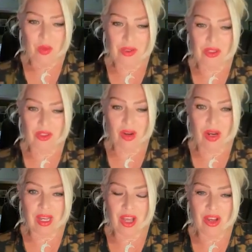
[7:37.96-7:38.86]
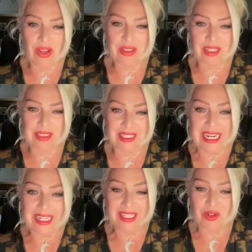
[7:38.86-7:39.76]
was a song I heard as an
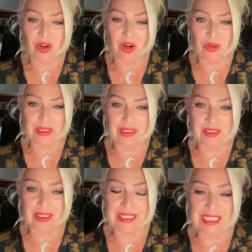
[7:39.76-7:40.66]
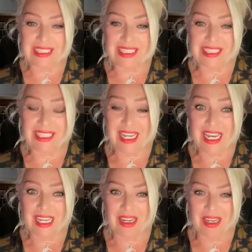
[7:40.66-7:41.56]
8-year-old in
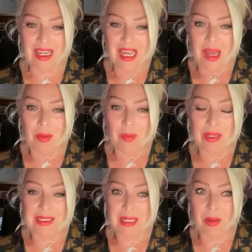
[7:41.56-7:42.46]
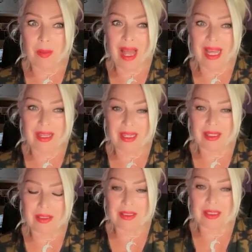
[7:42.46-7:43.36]
1968 by Cilla Black.
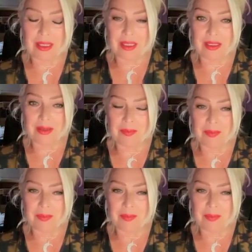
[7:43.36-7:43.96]
And I